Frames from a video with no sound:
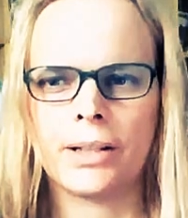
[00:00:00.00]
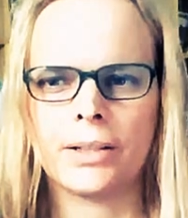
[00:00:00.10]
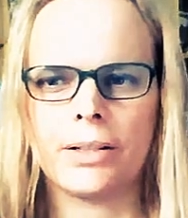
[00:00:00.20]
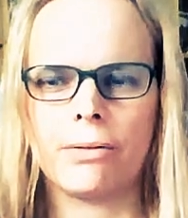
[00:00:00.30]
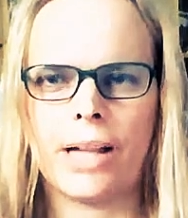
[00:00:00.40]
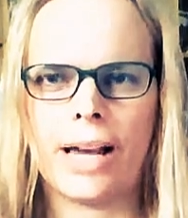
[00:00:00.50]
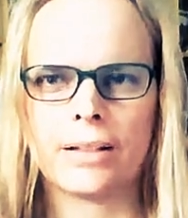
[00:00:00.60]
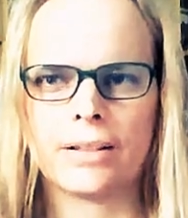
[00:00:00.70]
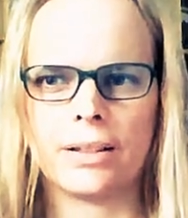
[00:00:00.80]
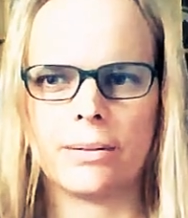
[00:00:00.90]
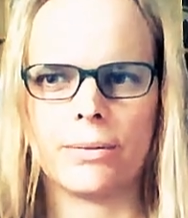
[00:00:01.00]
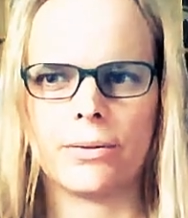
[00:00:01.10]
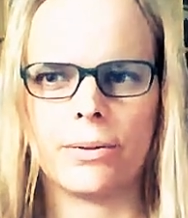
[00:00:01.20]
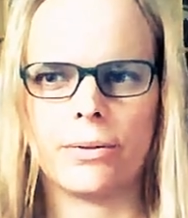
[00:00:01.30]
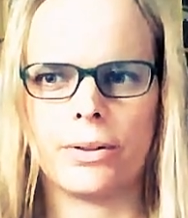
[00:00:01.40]
She relaxed him
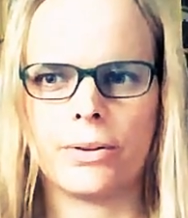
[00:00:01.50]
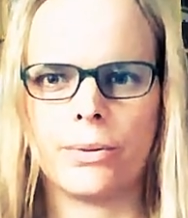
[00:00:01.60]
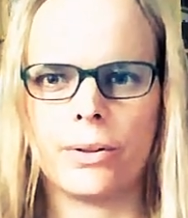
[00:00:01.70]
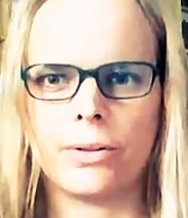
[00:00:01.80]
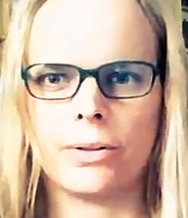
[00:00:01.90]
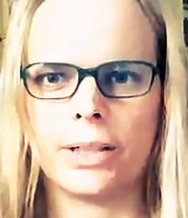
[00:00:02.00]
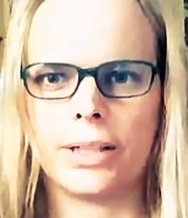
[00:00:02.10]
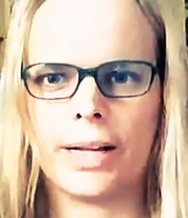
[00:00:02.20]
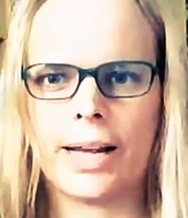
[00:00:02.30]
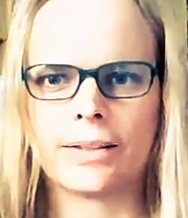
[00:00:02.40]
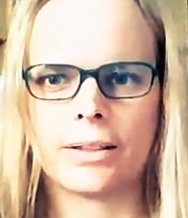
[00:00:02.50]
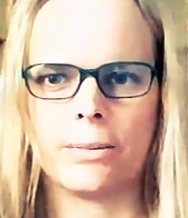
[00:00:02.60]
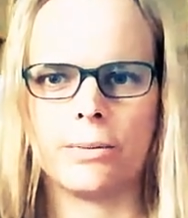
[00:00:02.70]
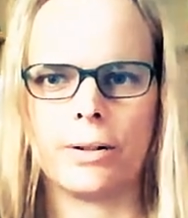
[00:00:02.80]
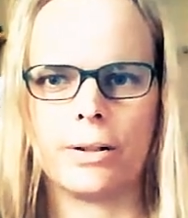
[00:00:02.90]
through and through, didn't ask
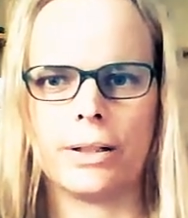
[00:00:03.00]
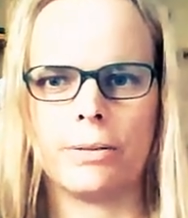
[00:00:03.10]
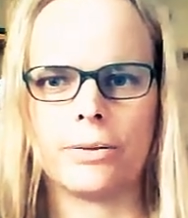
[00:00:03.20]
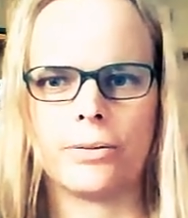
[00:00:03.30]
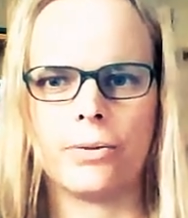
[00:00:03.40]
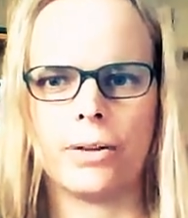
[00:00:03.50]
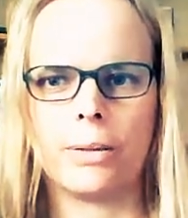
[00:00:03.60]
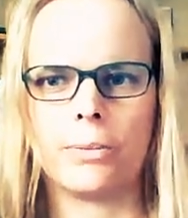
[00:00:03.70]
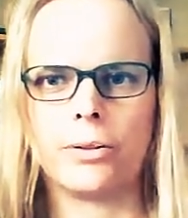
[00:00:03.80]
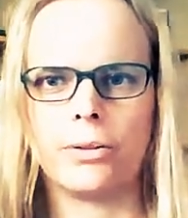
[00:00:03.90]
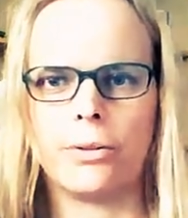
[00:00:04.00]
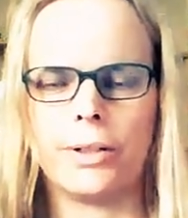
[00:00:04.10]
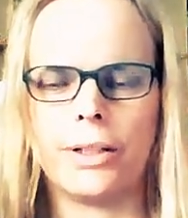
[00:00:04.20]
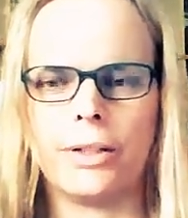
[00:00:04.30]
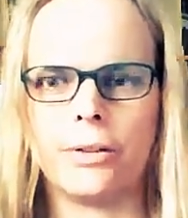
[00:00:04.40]
him where he was from or who
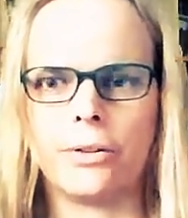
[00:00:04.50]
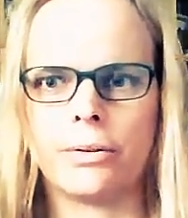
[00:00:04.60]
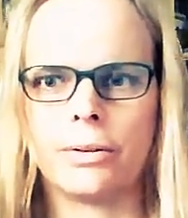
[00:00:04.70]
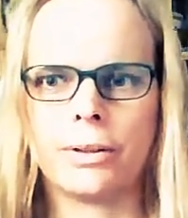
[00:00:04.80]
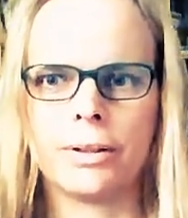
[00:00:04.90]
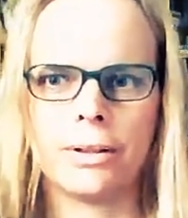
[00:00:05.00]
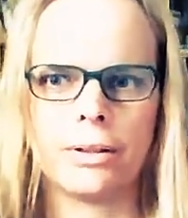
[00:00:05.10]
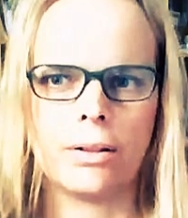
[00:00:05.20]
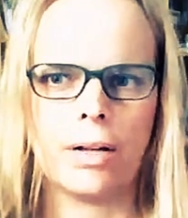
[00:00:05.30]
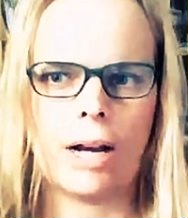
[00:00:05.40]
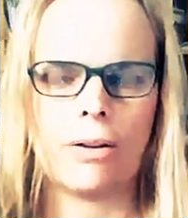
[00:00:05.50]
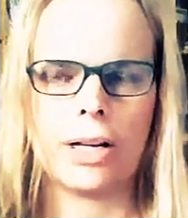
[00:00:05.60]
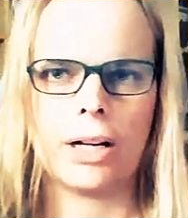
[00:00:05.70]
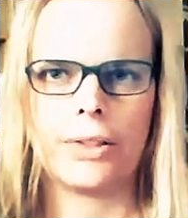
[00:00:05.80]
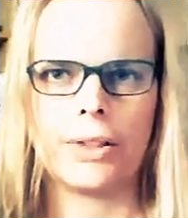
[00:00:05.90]
he knew or how he
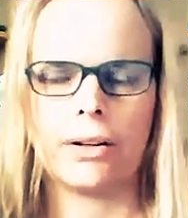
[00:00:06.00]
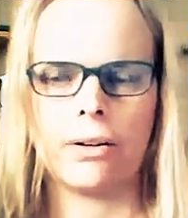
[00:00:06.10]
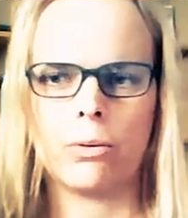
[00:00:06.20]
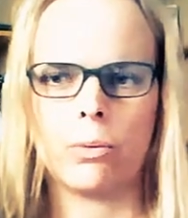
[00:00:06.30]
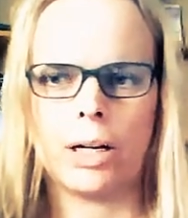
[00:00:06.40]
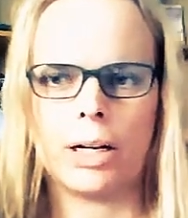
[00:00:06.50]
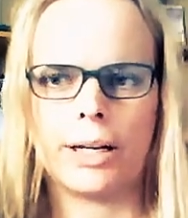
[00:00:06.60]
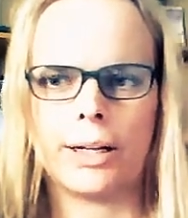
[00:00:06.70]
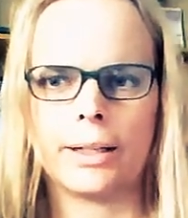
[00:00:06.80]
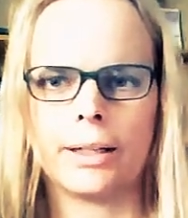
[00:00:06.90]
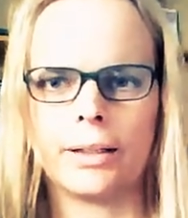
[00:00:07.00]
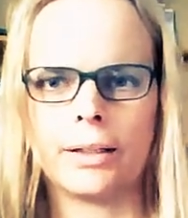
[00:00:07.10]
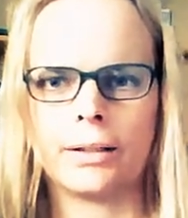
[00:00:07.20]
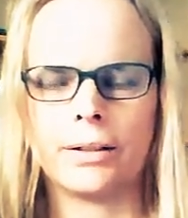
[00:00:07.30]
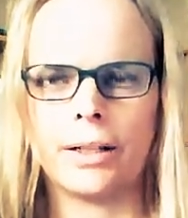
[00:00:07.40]
got there or why.
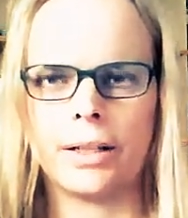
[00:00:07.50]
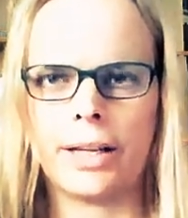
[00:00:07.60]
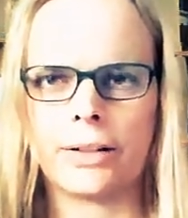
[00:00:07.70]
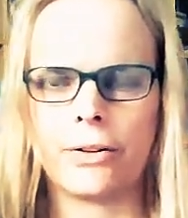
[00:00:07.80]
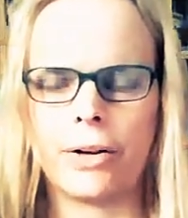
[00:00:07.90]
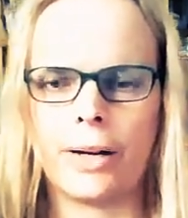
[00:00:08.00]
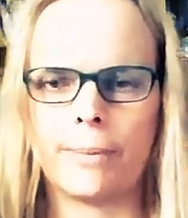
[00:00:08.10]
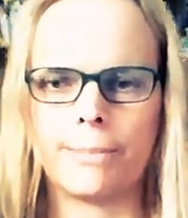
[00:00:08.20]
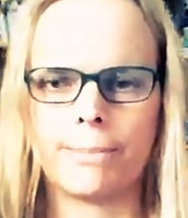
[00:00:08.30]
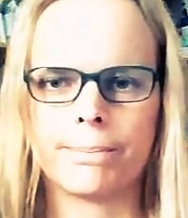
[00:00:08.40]
None of that crap.